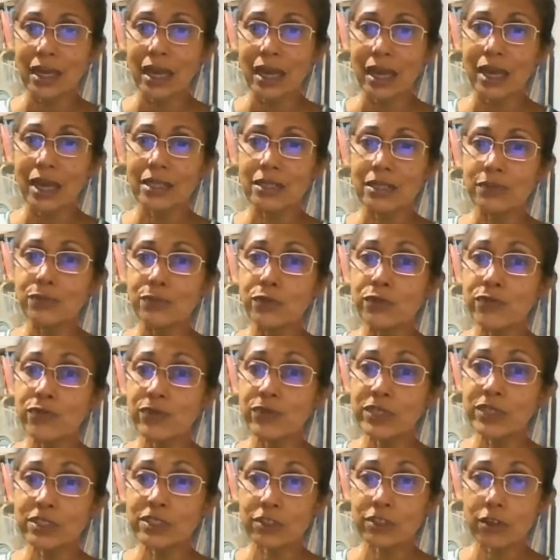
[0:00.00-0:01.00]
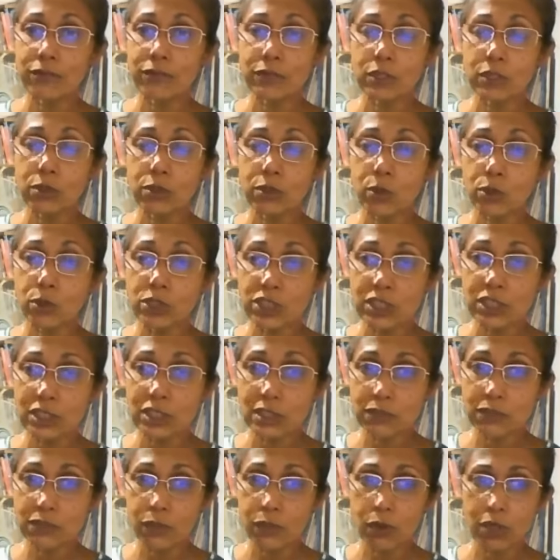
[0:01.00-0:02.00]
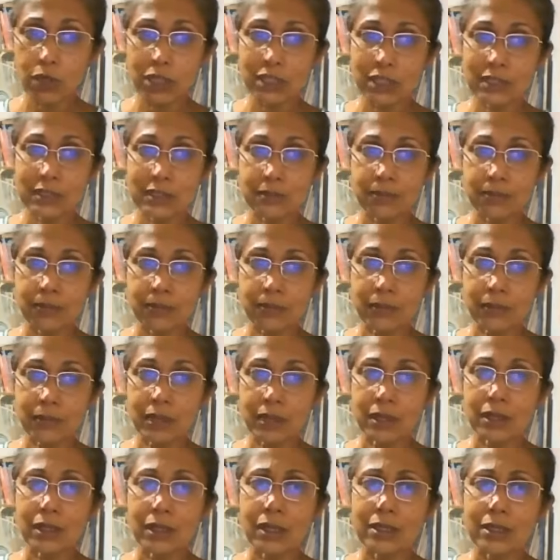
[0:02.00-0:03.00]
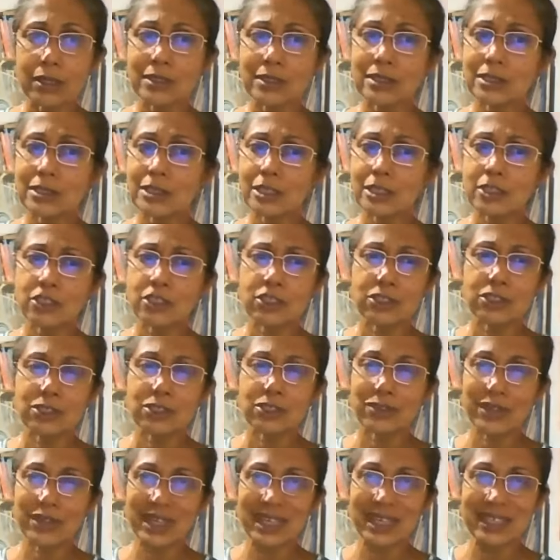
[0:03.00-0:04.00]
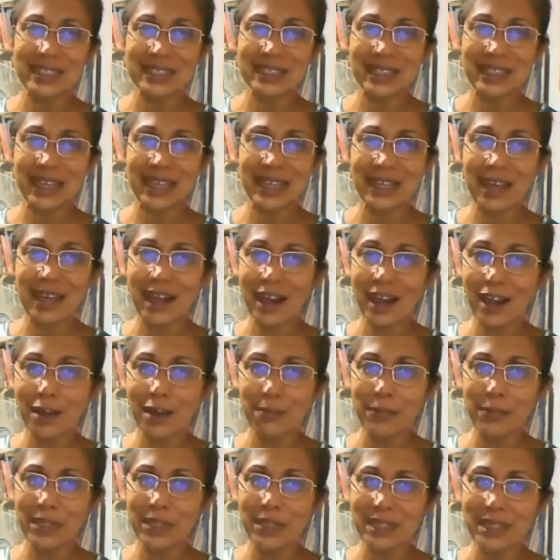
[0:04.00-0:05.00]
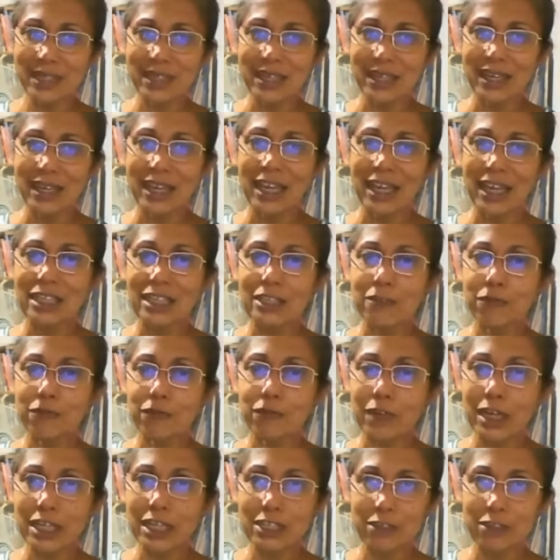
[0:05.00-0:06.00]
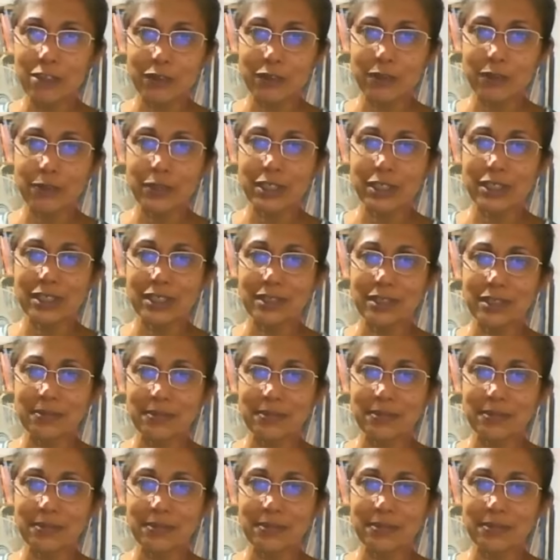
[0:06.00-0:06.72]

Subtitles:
and the movements of the cautious voice, there is such grace and harmony in the flight of the bird.